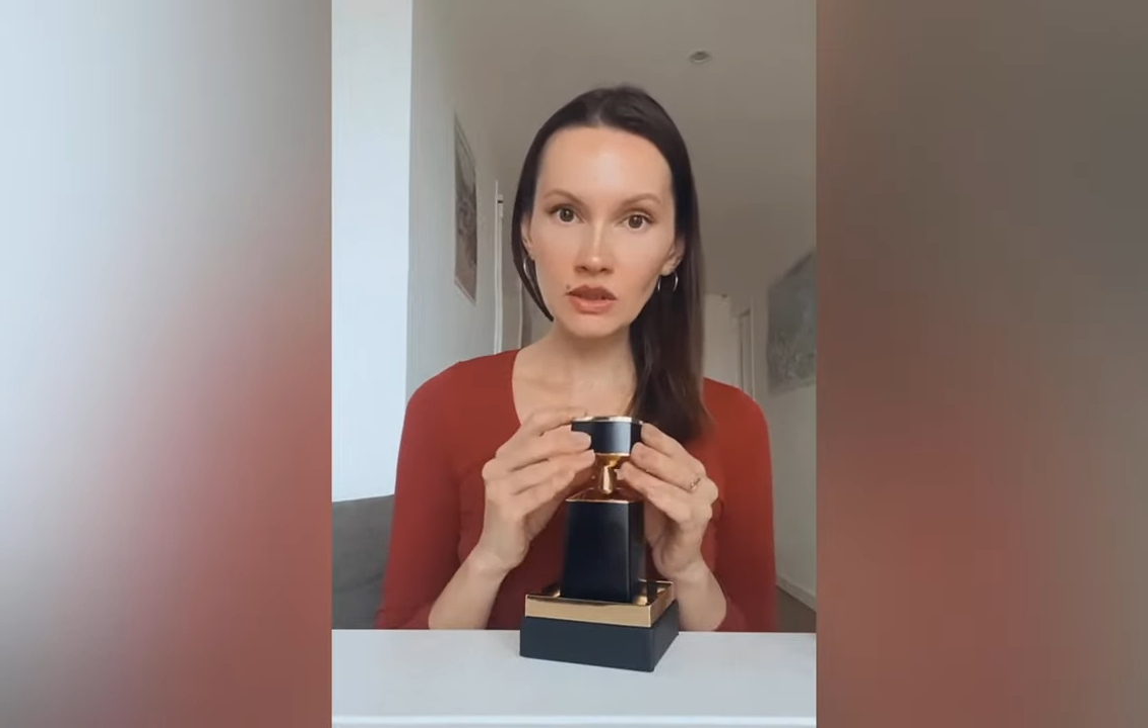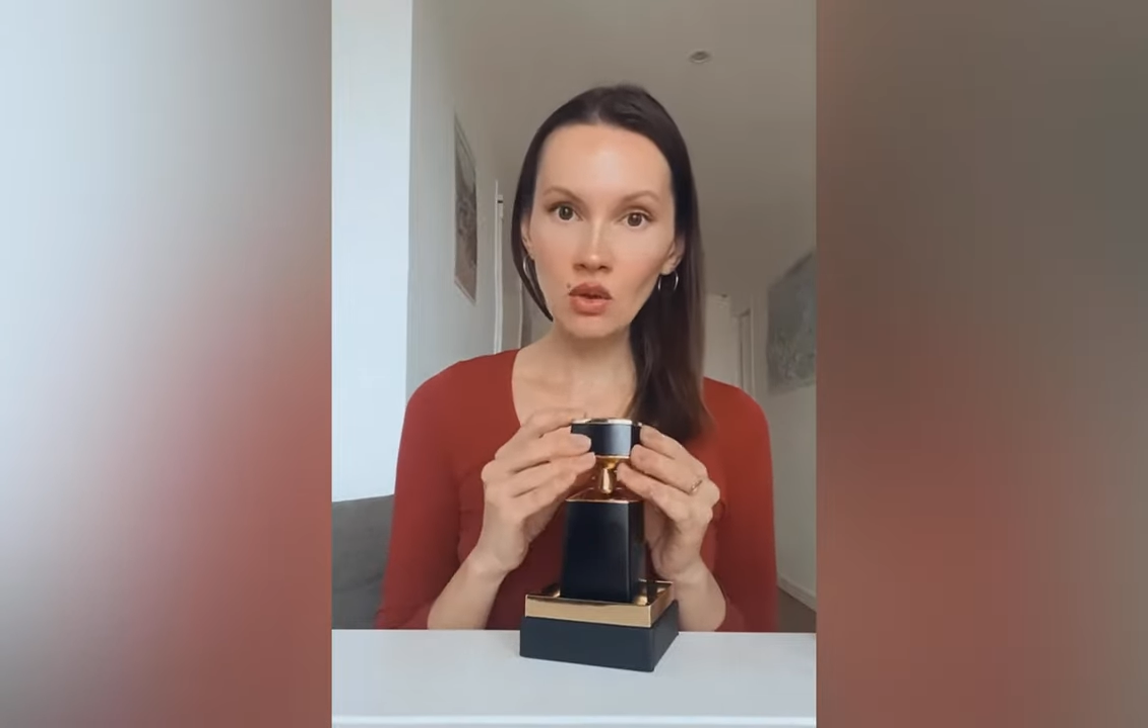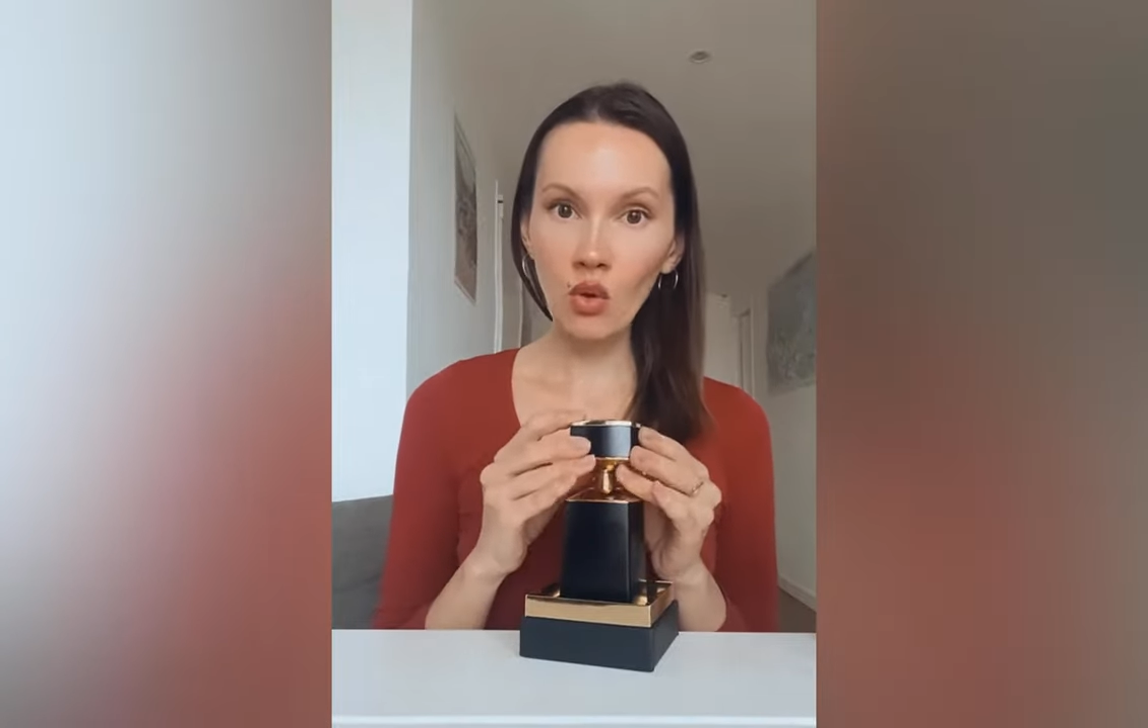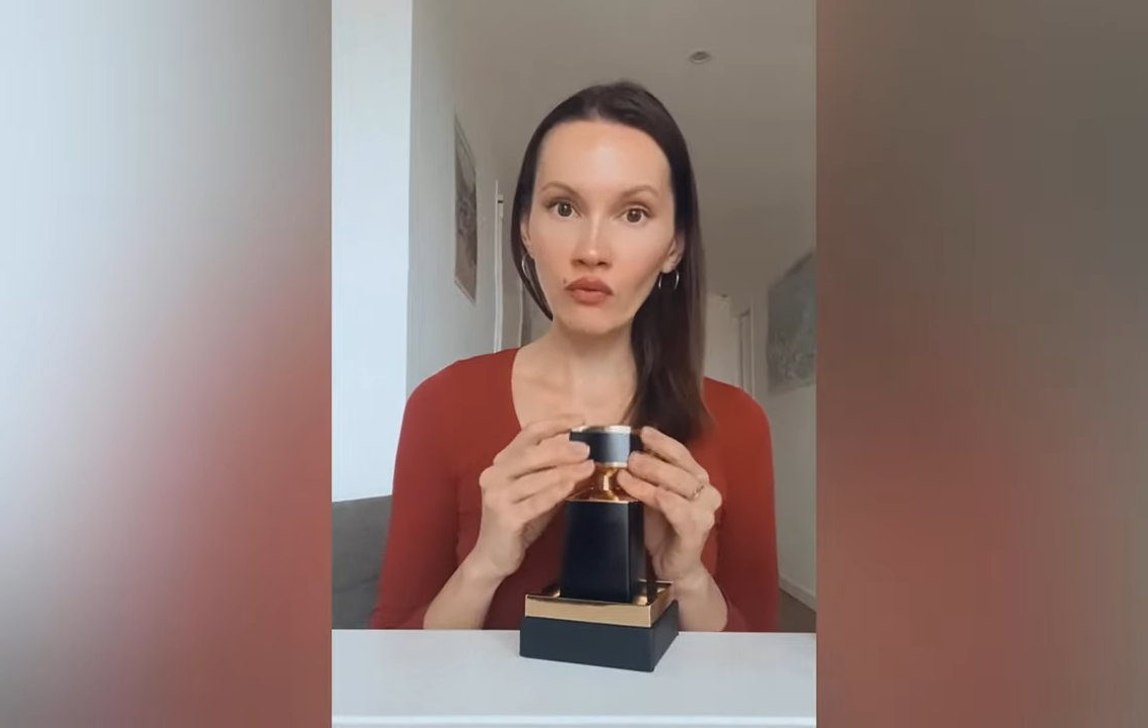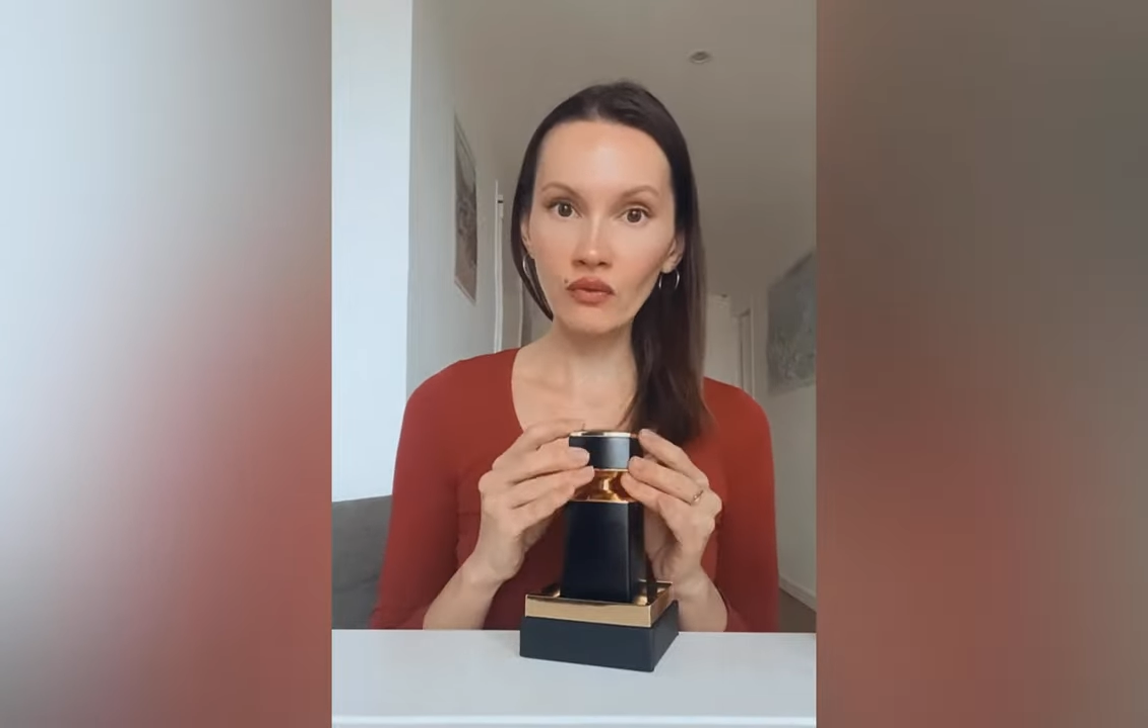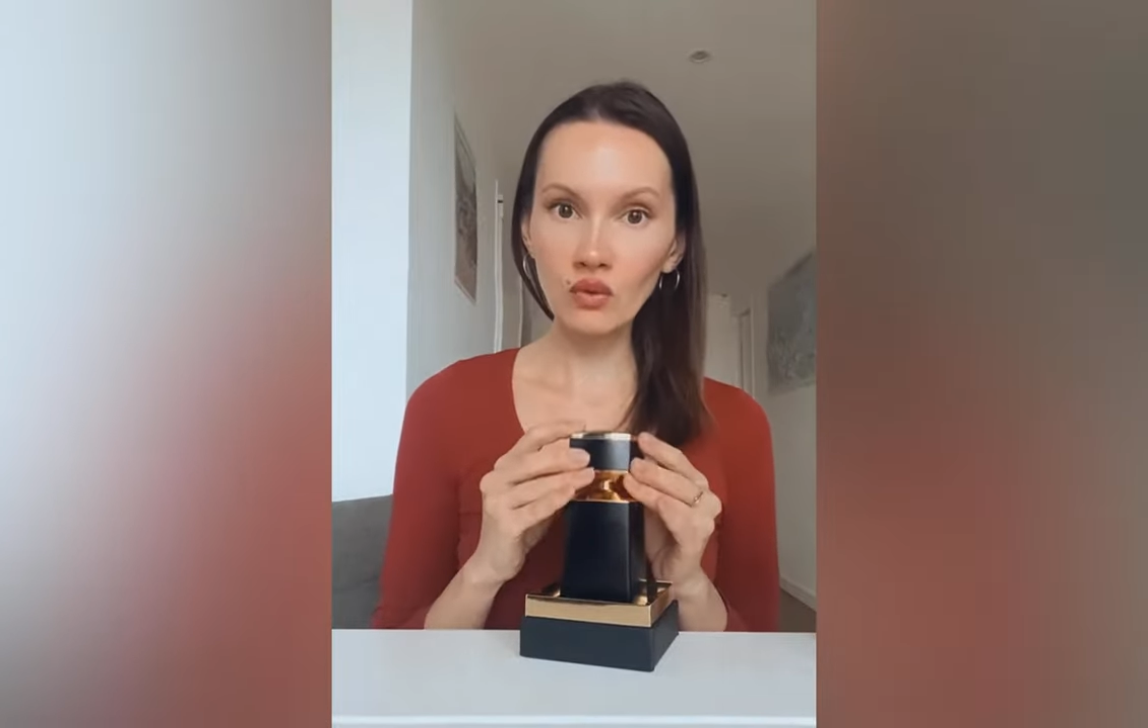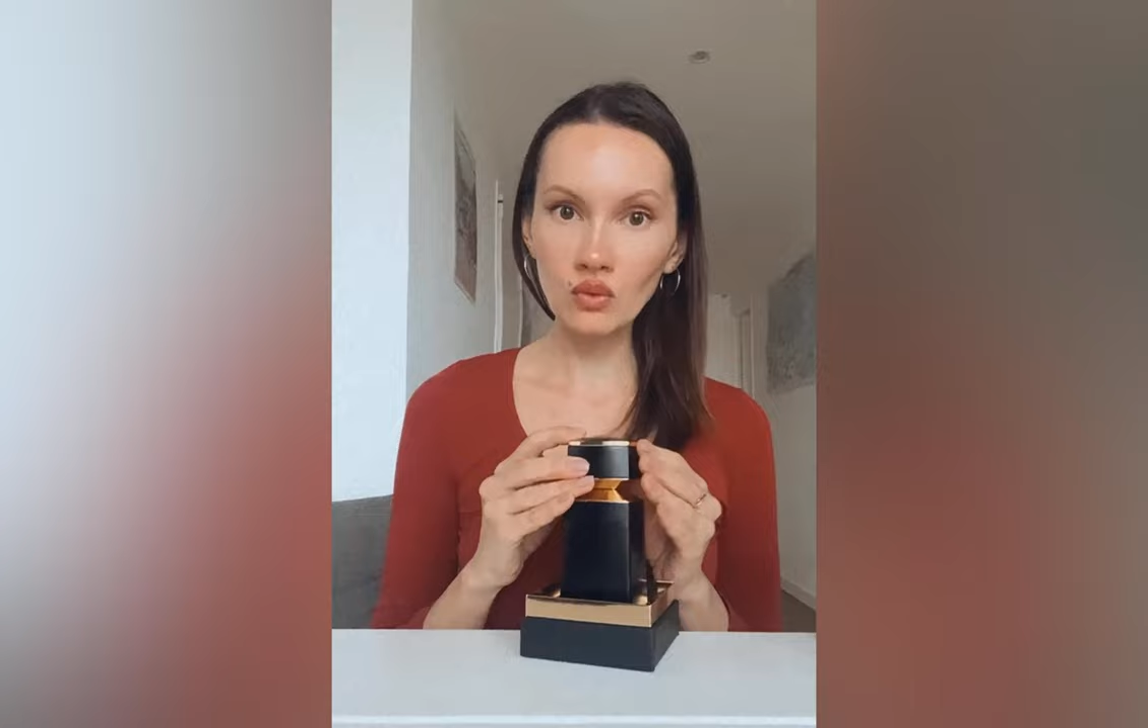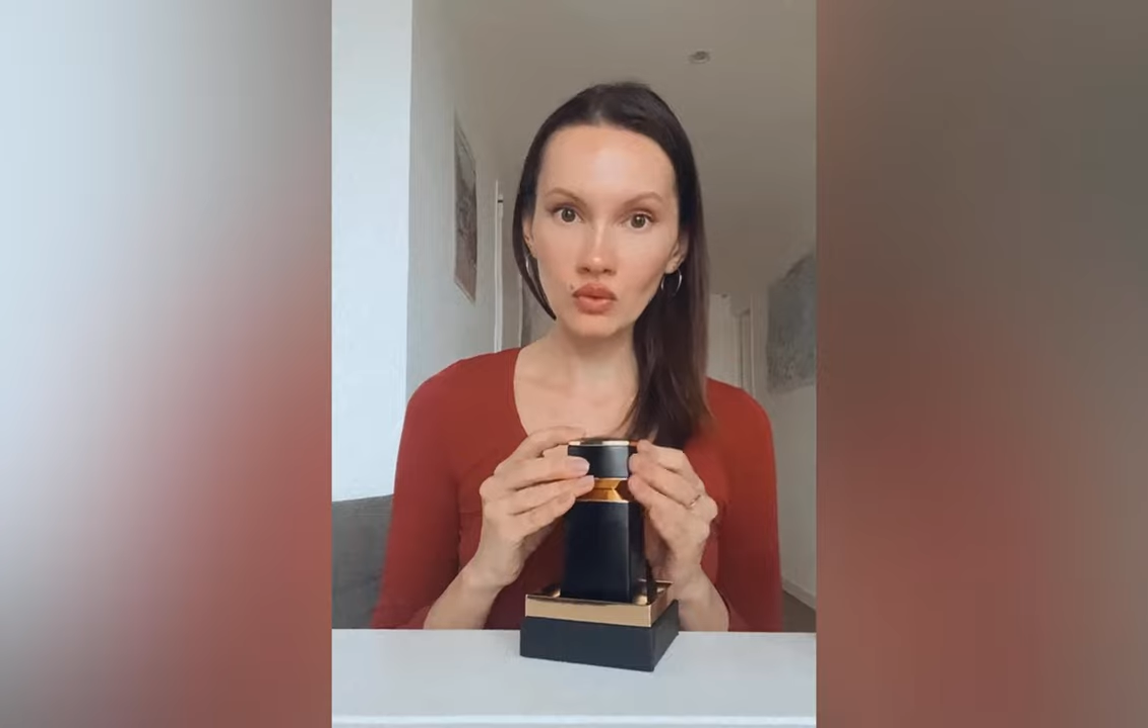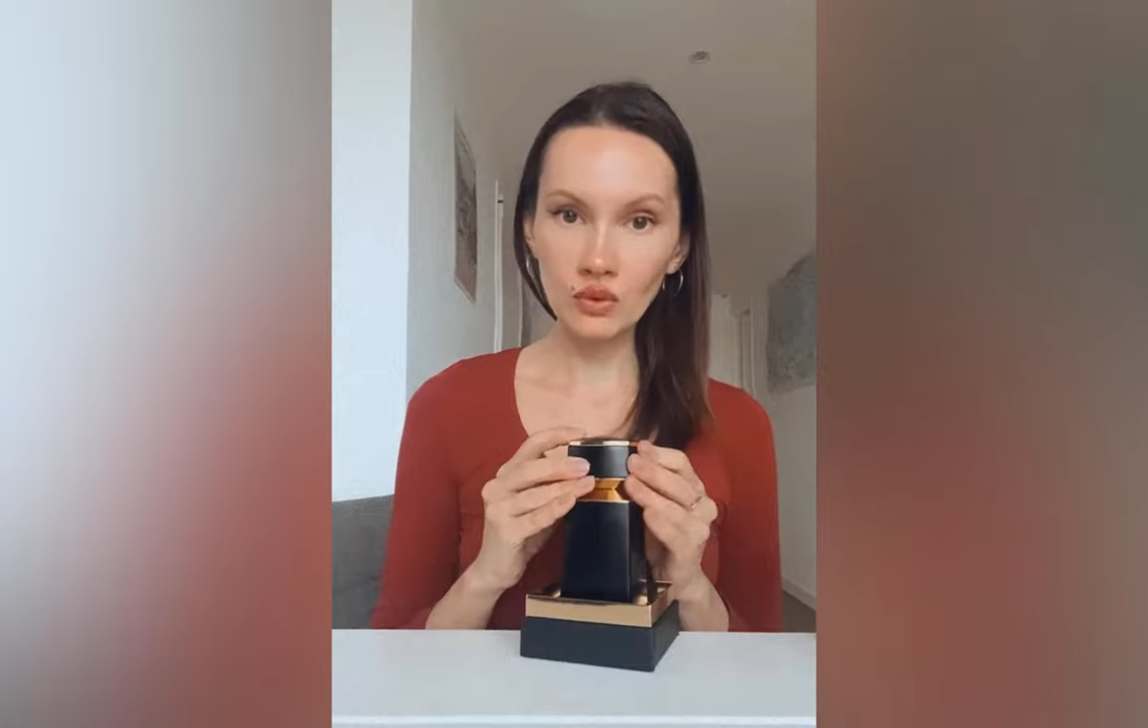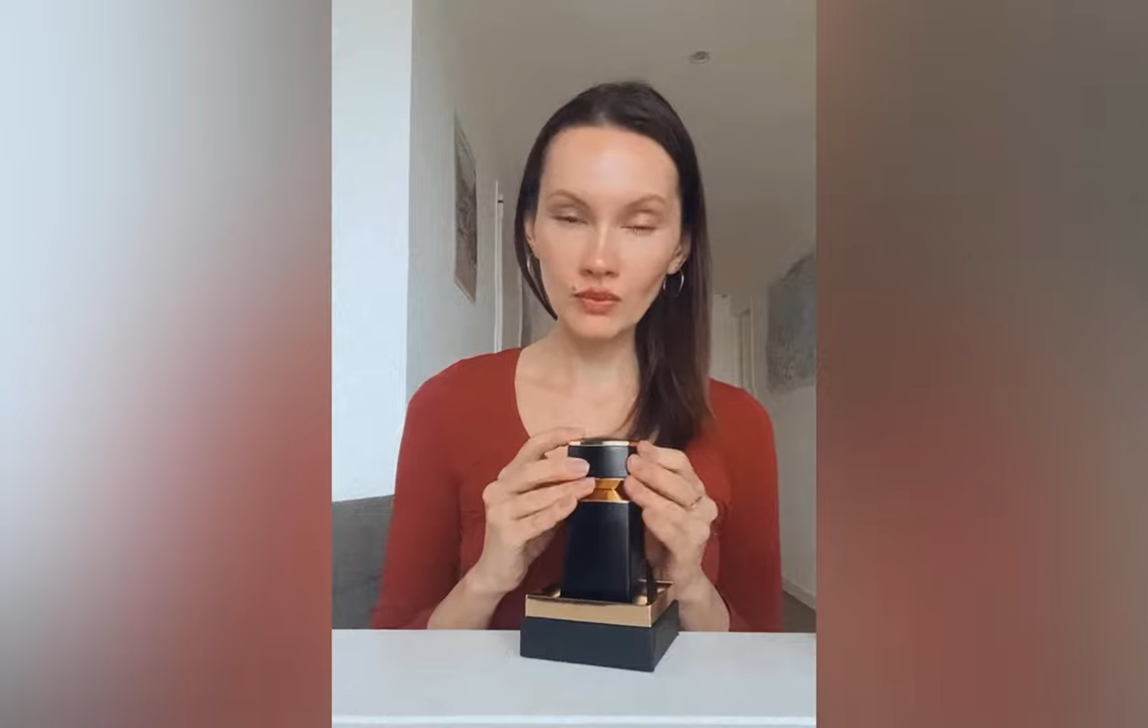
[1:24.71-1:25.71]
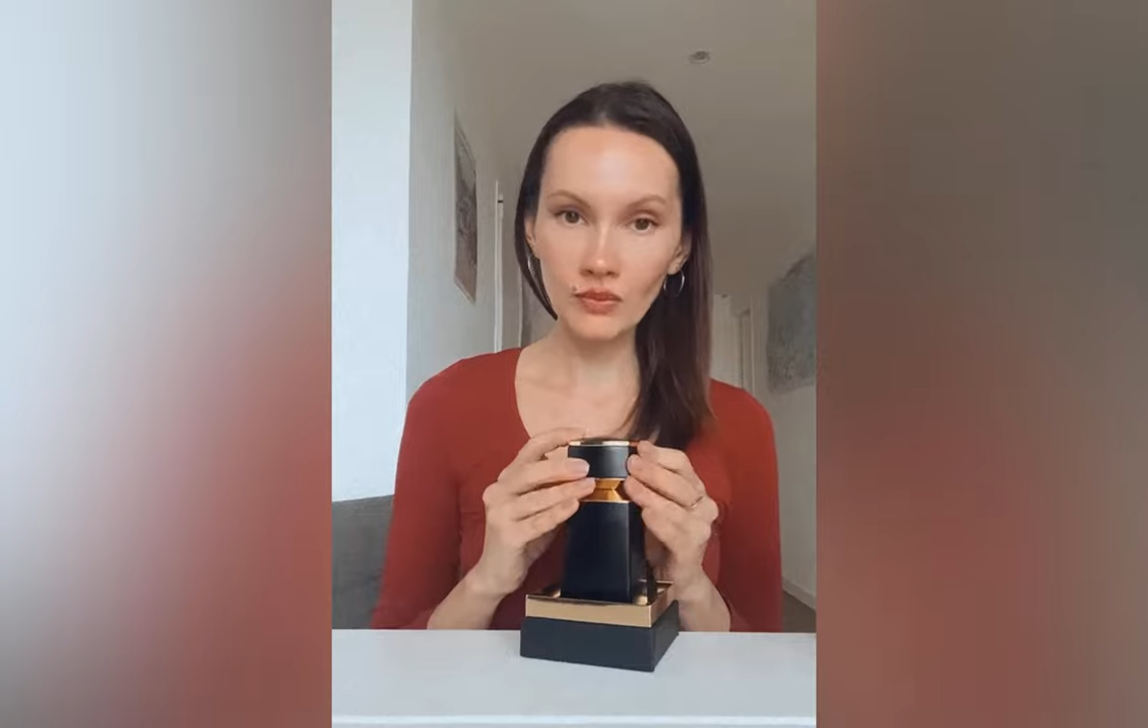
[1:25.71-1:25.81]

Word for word: of wood.